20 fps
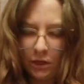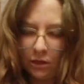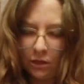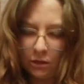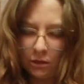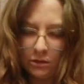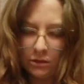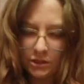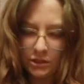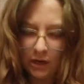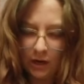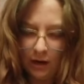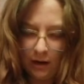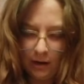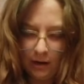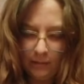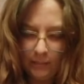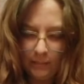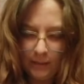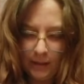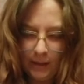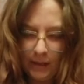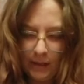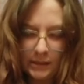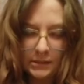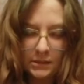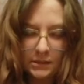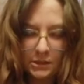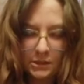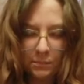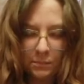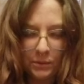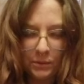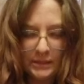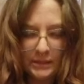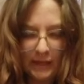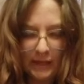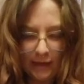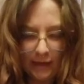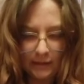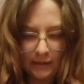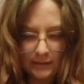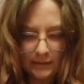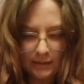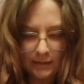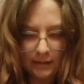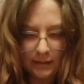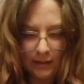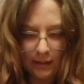Your job is to protect